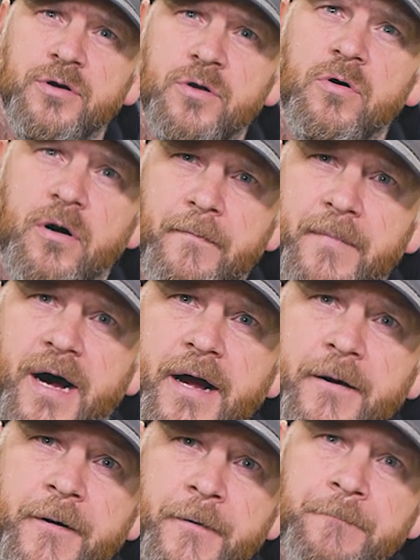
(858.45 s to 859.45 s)
could go out and buy
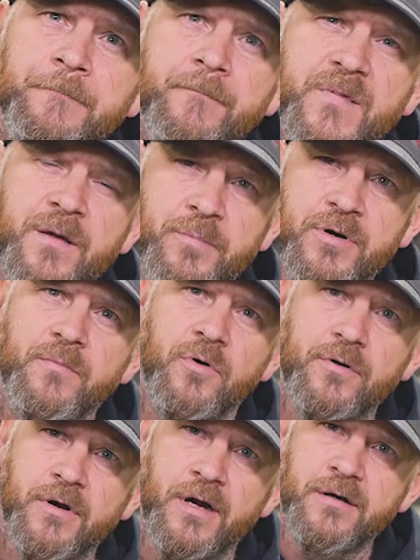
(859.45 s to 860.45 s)
and put a
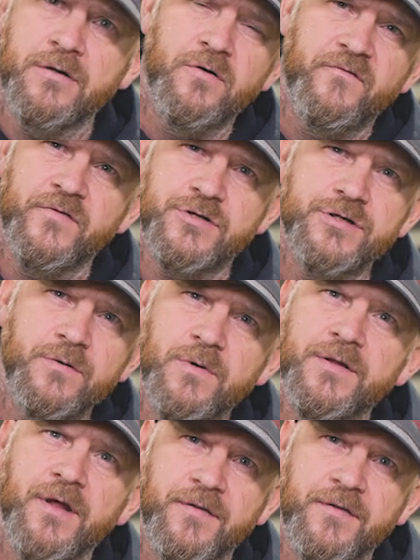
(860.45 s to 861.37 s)
motor on and go fishing with.